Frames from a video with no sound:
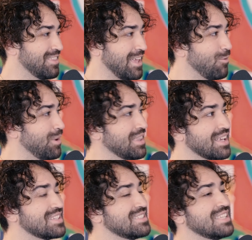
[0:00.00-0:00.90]
They went
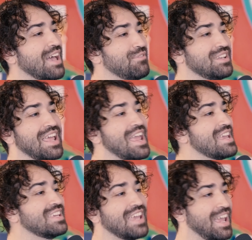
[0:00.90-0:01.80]
like
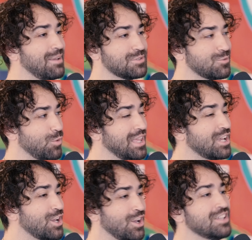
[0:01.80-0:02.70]
7-8 games where they
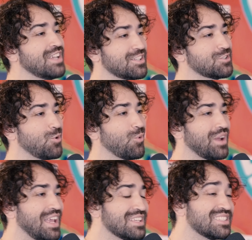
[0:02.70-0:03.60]
could not
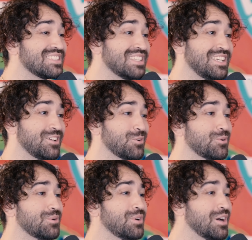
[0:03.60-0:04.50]
score a
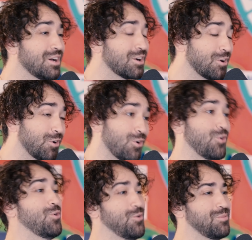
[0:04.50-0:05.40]
single
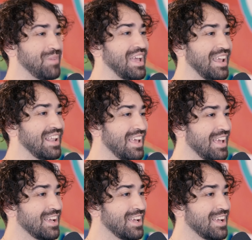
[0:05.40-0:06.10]
goal, man.